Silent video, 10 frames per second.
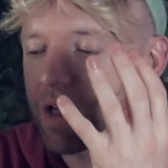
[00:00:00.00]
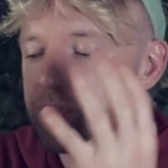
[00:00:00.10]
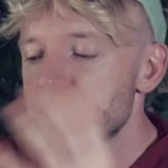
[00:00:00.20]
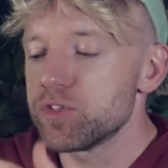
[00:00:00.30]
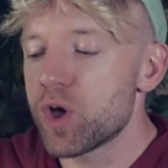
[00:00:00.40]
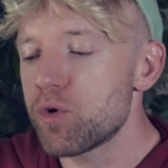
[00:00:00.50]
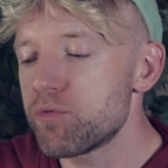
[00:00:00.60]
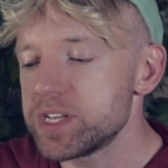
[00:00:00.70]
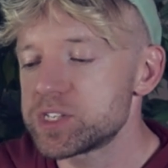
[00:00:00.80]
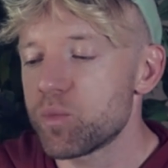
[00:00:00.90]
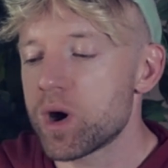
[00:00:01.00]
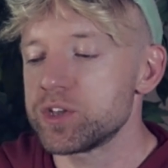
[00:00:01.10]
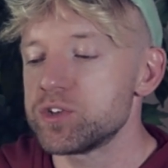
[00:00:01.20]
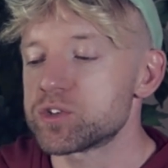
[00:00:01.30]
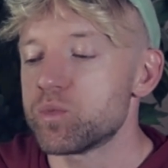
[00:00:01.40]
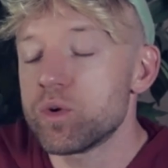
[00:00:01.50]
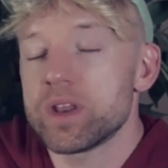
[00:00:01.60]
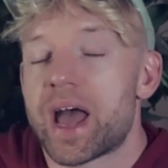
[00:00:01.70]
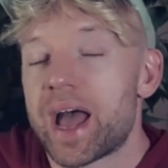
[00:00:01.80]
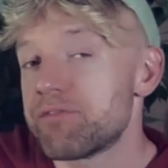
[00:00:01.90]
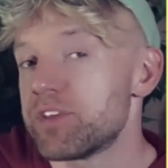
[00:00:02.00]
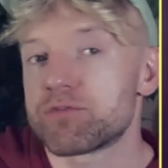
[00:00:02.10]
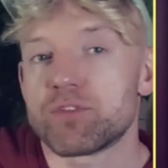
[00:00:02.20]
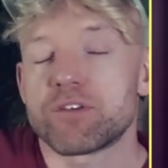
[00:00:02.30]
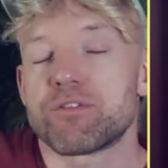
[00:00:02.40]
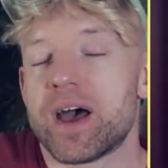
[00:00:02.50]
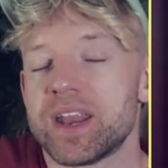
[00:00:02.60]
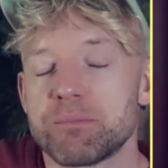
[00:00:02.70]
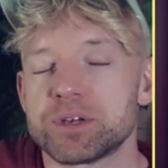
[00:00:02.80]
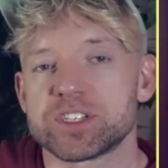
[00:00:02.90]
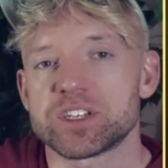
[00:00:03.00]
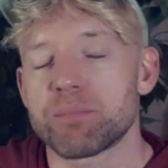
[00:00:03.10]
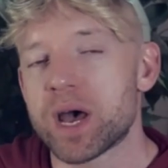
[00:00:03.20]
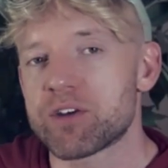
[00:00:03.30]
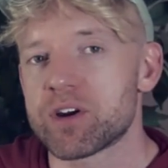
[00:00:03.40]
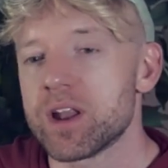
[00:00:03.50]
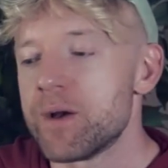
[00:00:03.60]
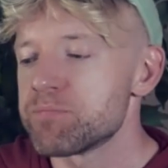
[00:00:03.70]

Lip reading: There's no reason why you just wouldn't have this running for any business in the background.